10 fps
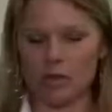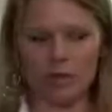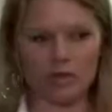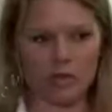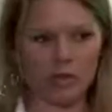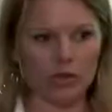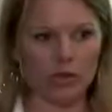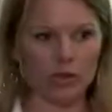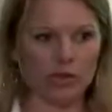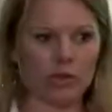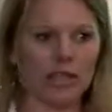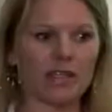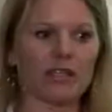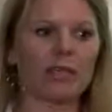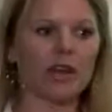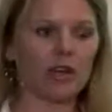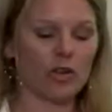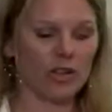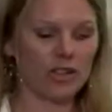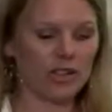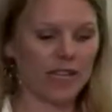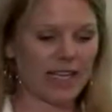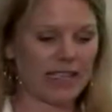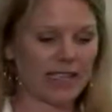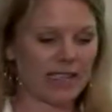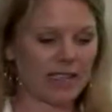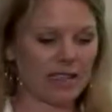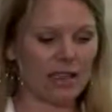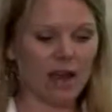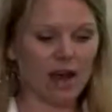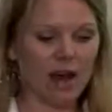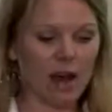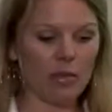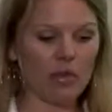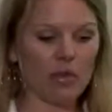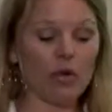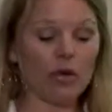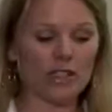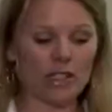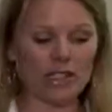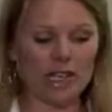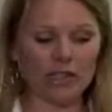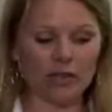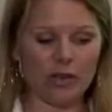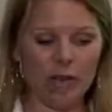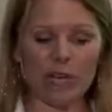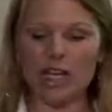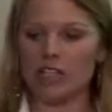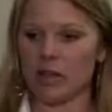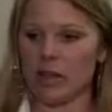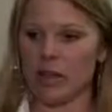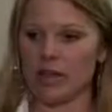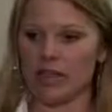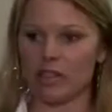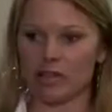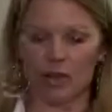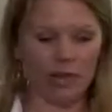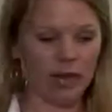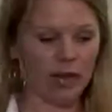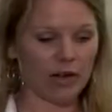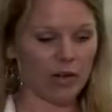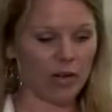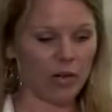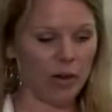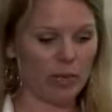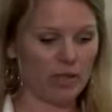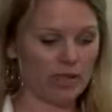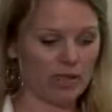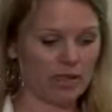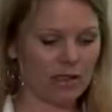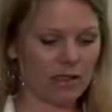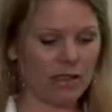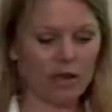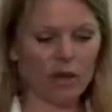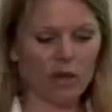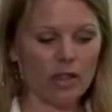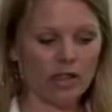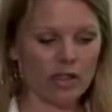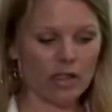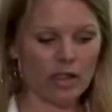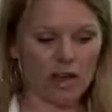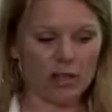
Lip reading: spectrum disorders, because the better you understand it, the more successful that patient may be during a medical appointment. We're also going to talk